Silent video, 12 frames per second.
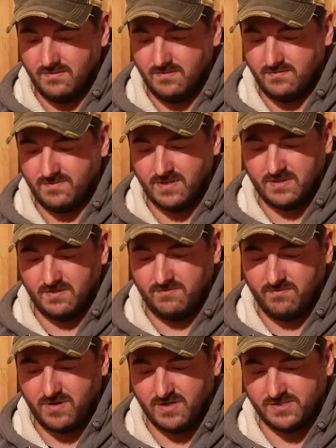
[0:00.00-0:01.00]
if that's
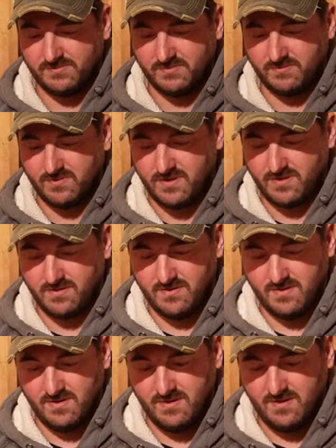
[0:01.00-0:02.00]
even possible
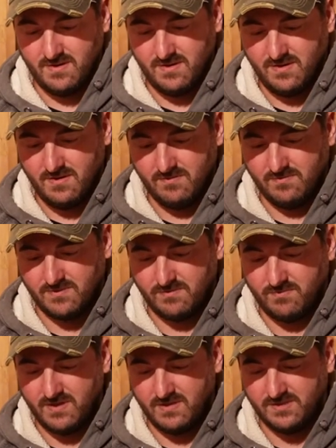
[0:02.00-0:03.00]
with the
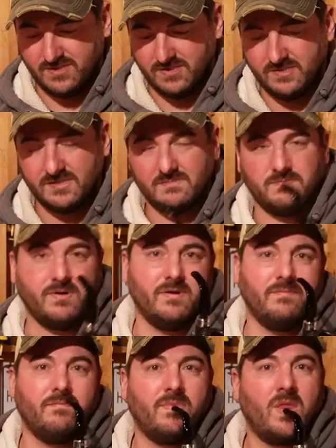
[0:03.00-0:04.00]
way this is, but